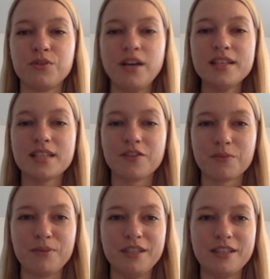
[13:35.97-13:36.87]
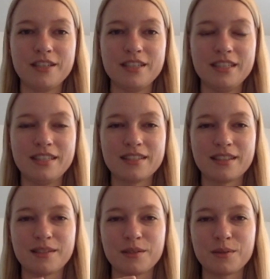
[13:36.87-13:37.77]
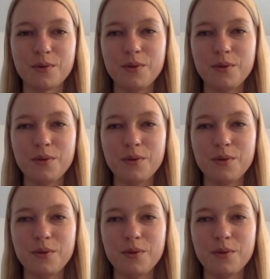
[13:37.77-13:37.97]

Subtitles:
does have a PhD is that there's